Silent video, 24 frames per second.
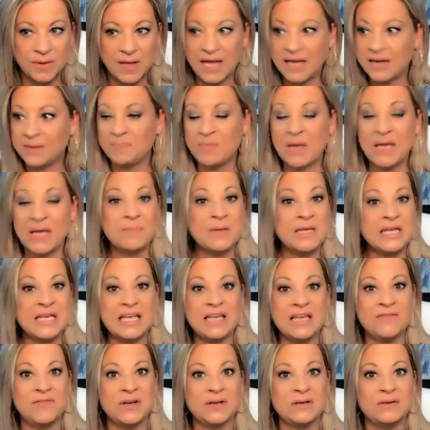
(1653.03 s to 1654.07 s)
and maybe
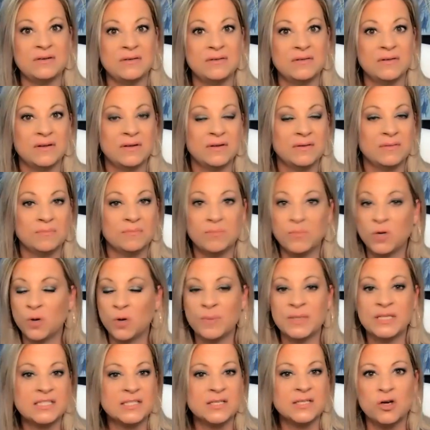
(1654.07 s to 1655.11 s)
even
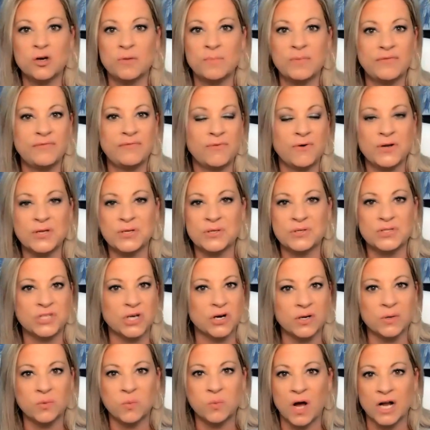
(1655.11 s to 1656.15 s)
moments ago before you
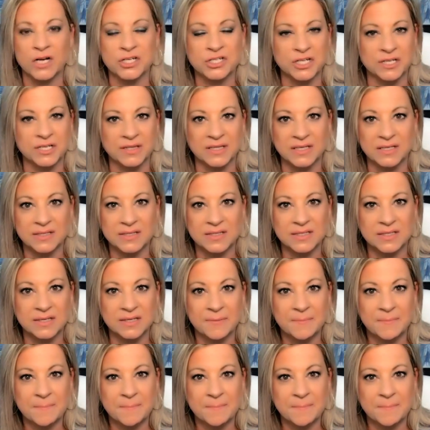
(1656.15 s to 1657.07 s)
started watching this?